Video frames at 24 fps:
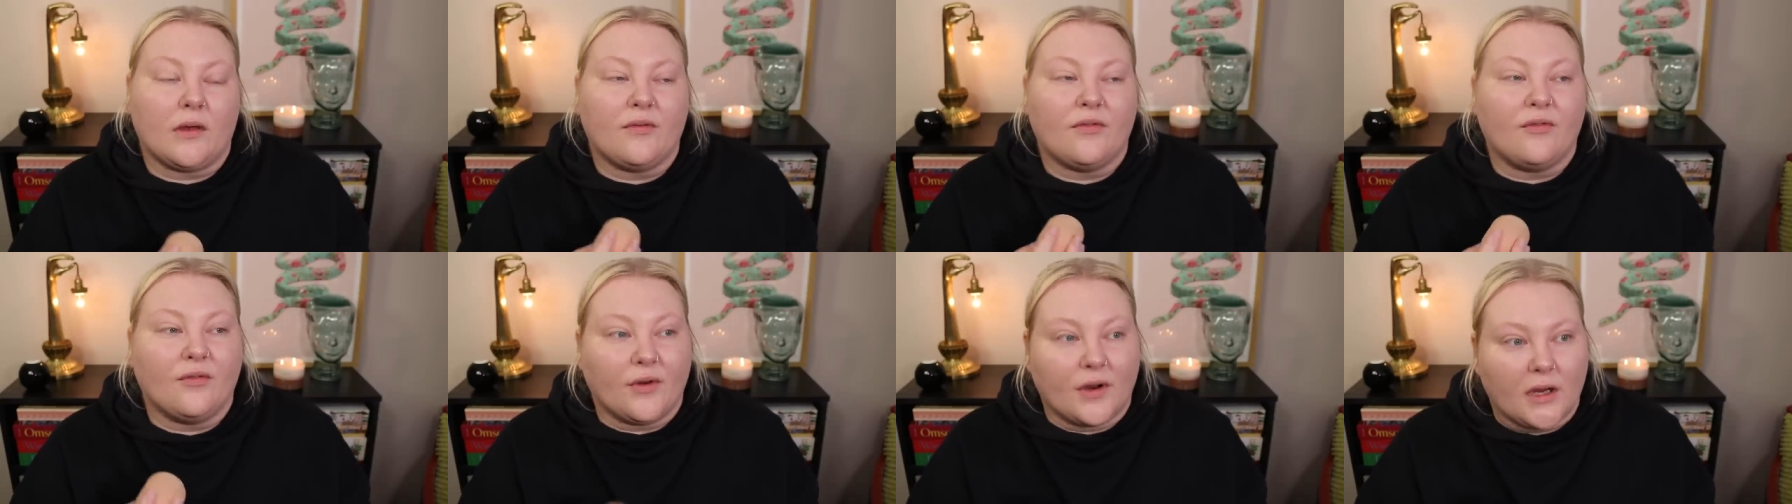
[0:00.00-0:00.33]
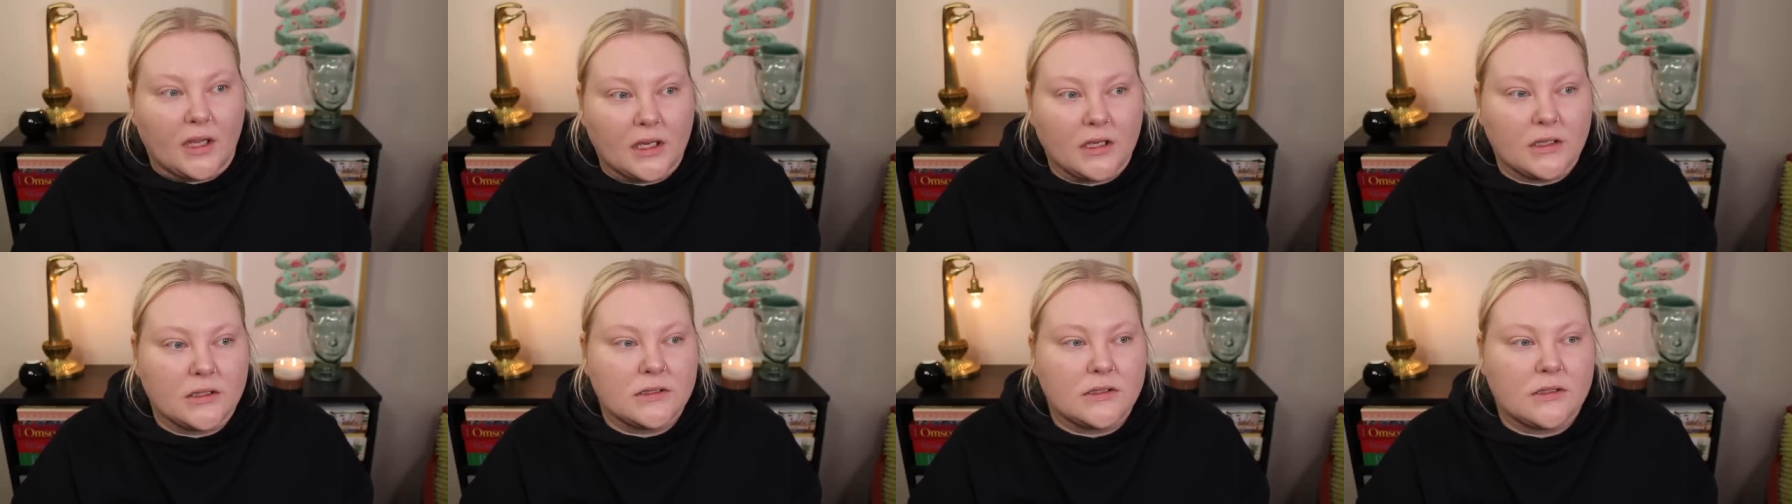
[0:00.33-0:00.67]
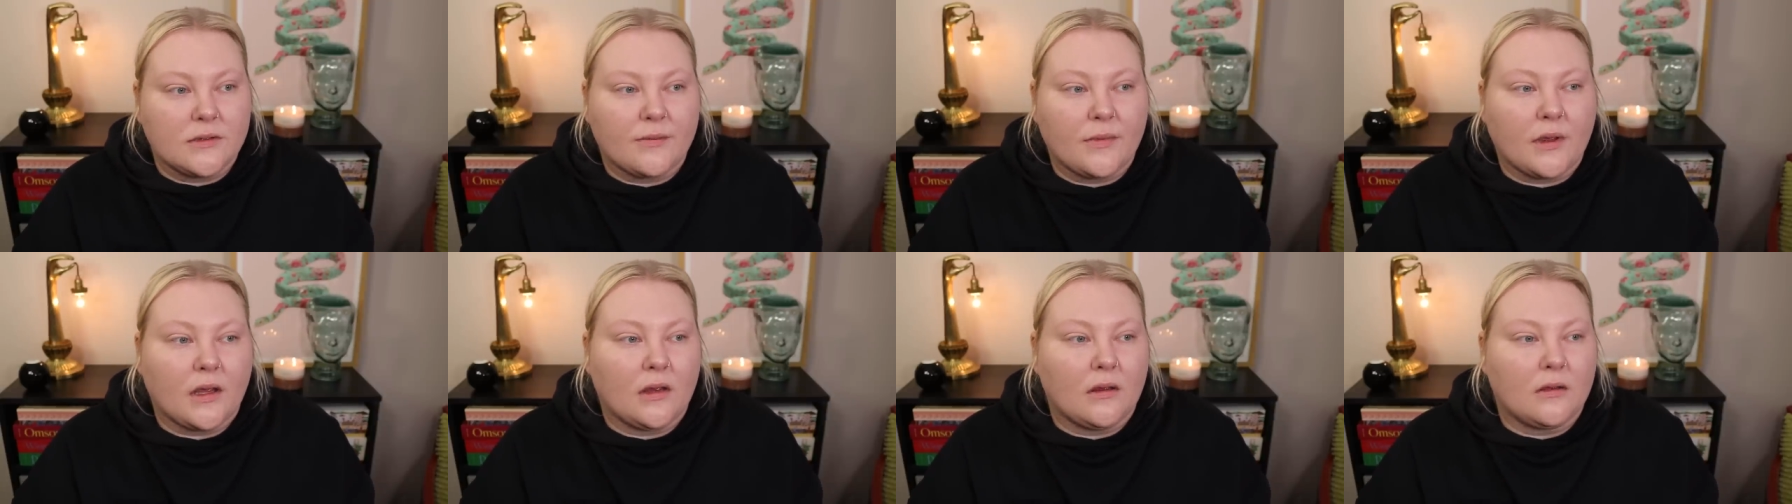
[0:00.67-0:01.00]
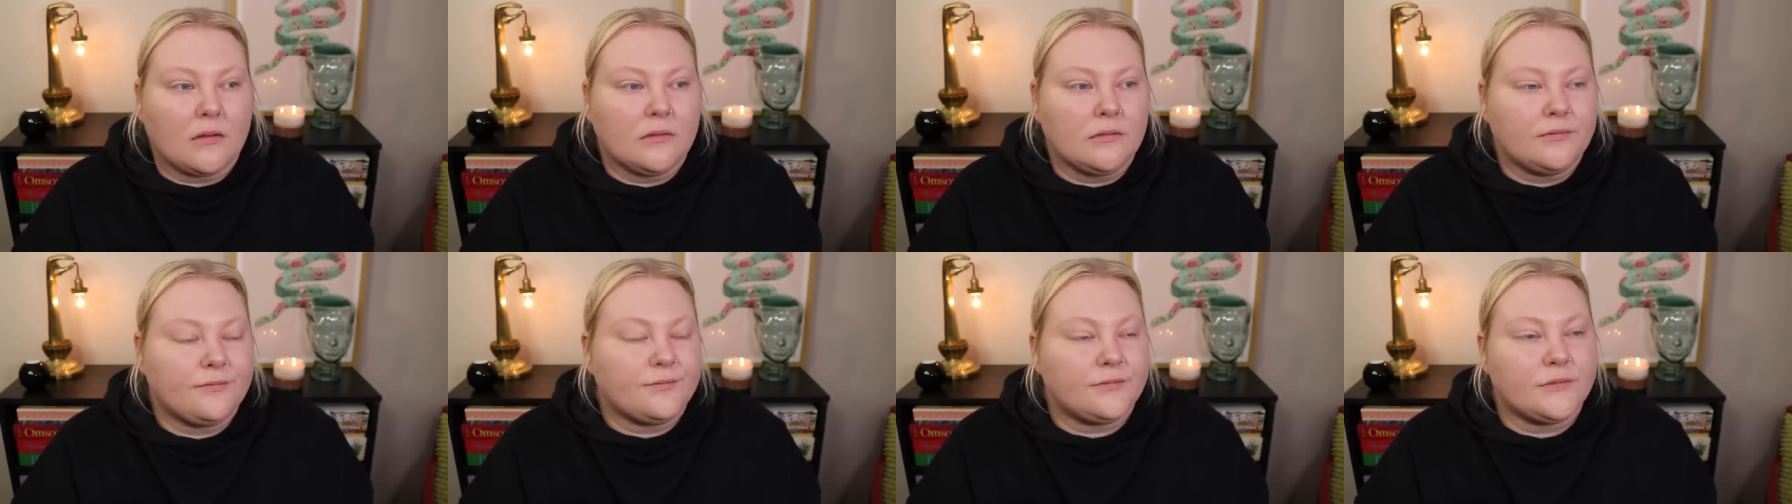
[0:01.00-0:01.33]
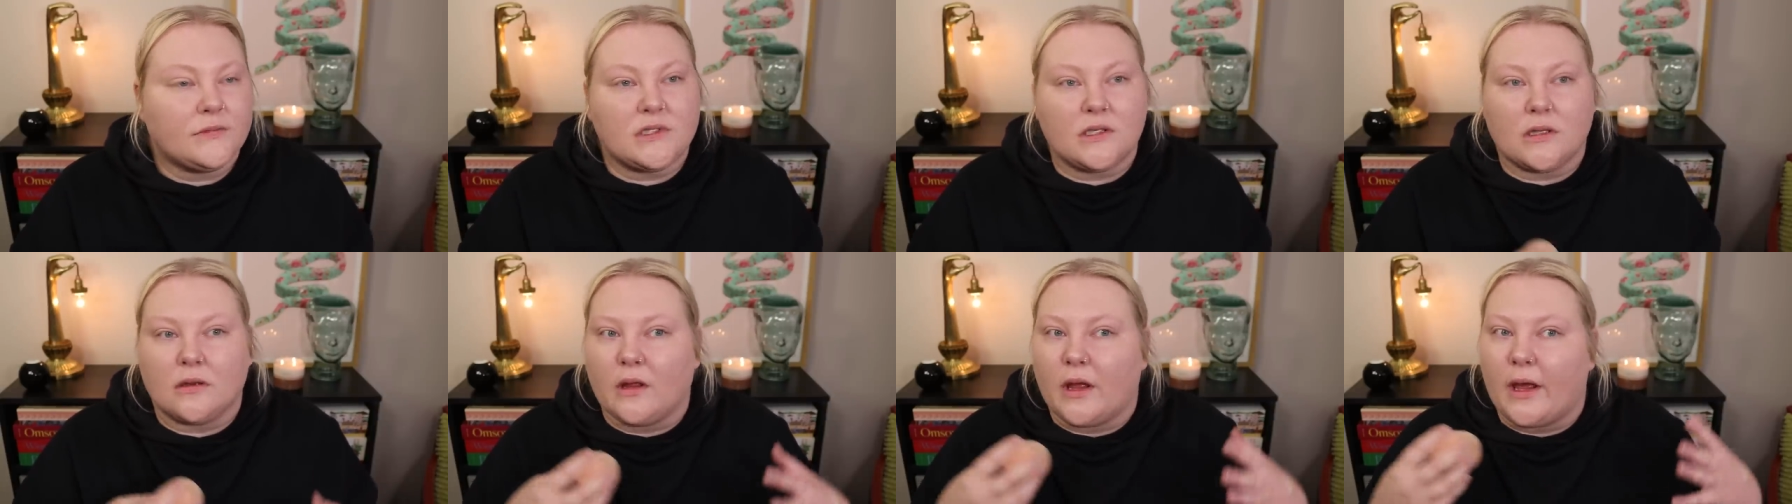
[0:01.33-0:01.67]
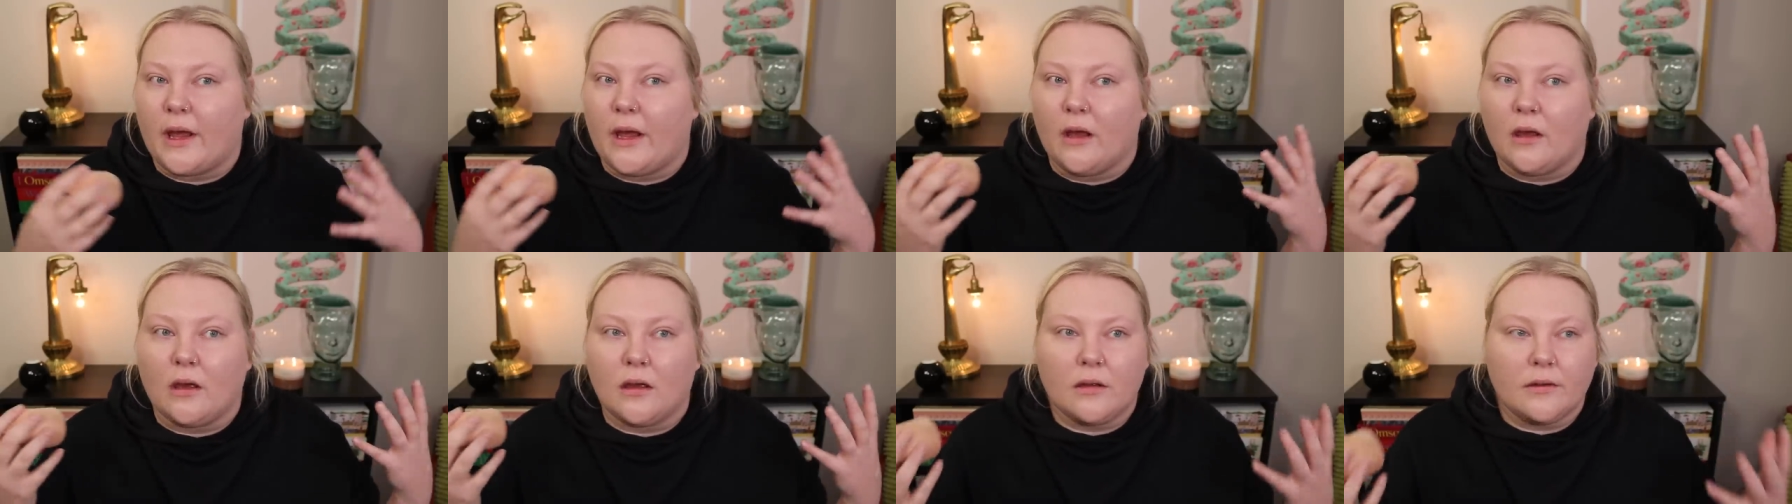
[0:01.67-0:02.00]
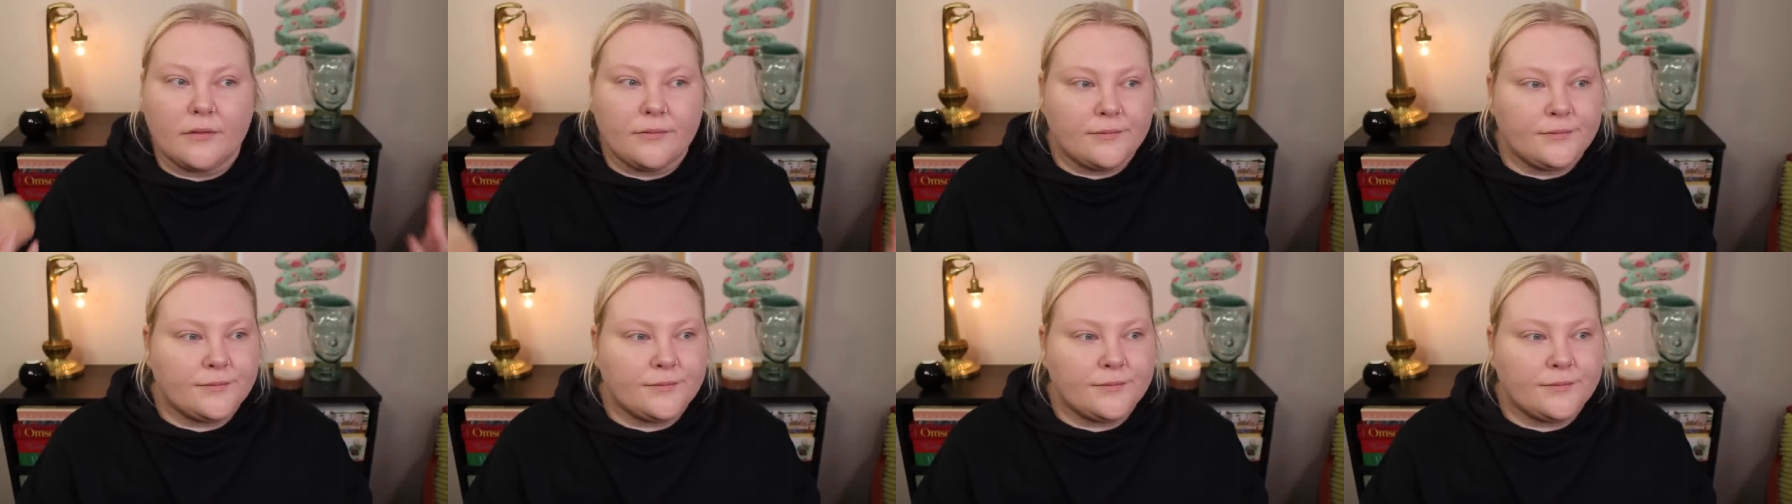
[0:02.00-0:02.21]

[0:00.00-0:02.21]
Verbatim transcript: freeing to me to like,